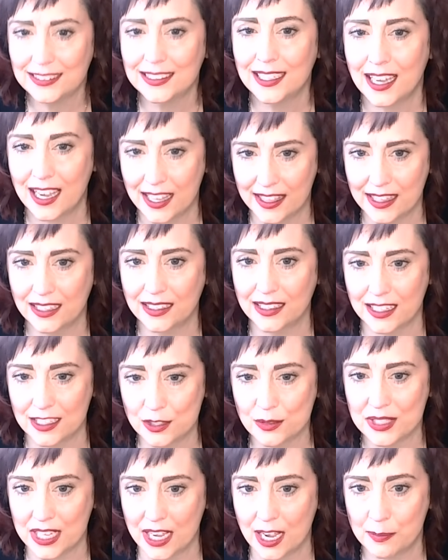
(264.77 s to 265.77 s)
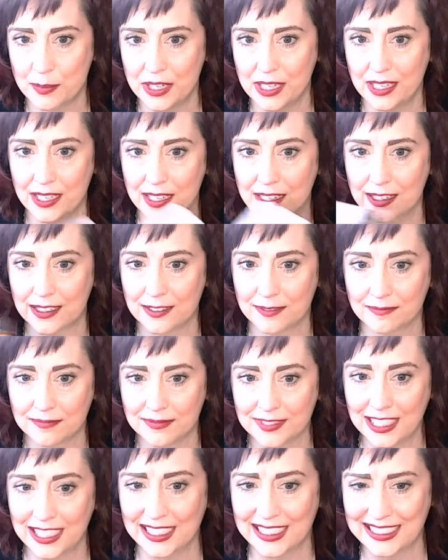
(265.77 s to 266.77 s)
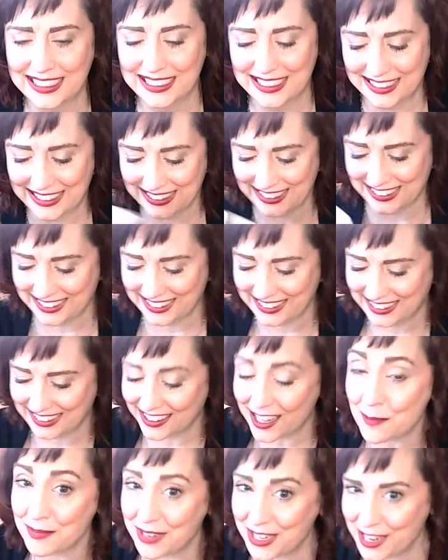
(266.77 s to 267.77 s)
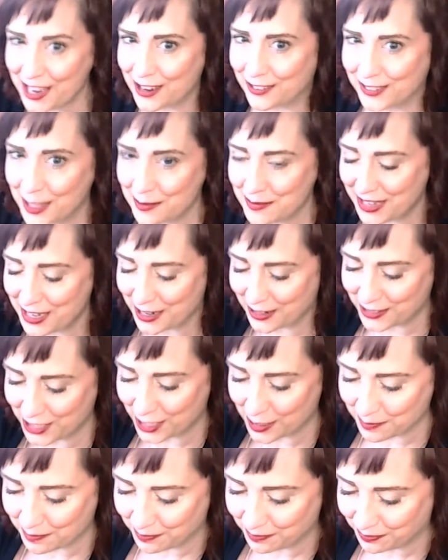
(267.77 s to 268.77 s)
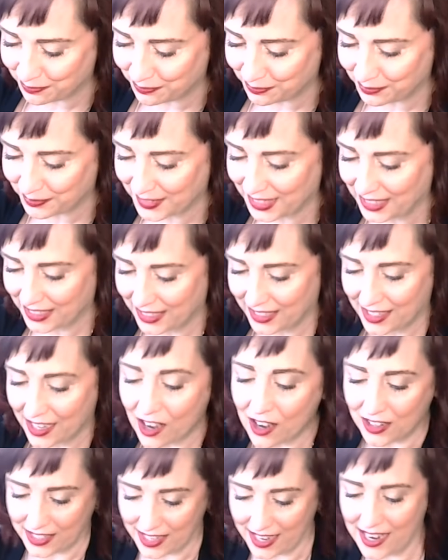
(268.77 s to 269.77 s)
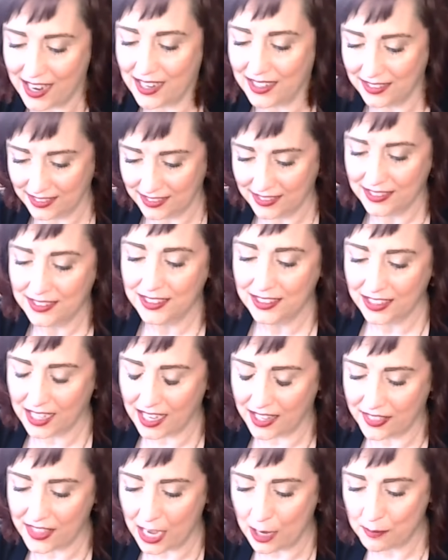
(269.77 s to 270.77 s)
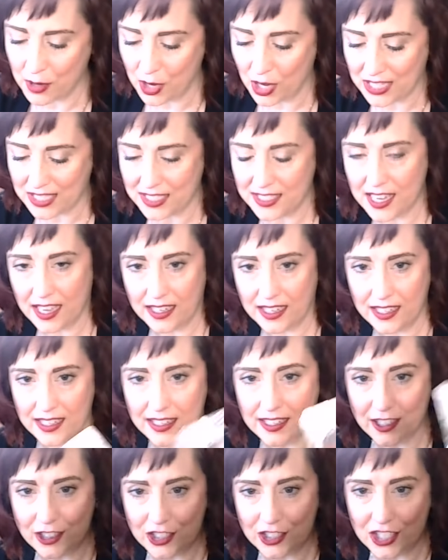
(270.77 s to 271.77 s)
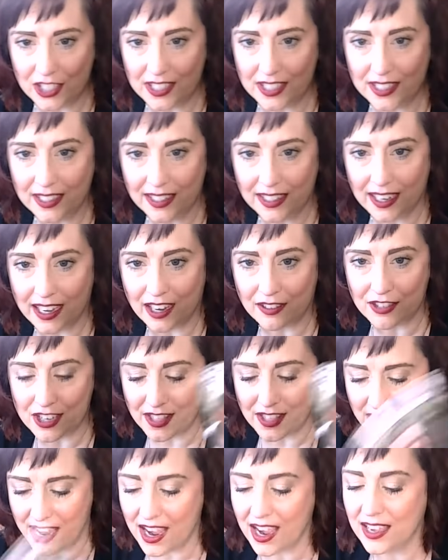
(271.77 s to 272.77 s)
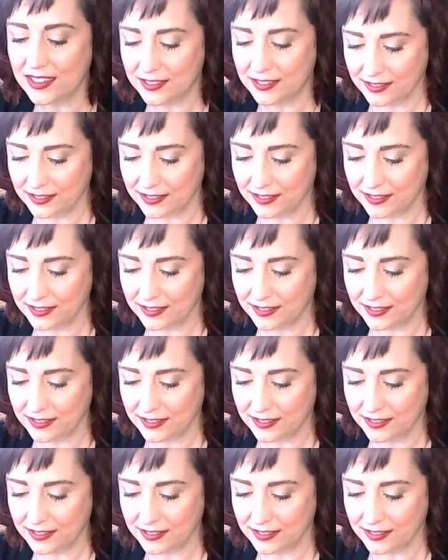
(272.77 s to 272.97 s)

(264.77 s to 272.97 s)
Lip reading: I think that's what's happening here. Let me know, Gem. Oh yeah, got that boss daddy energy after that.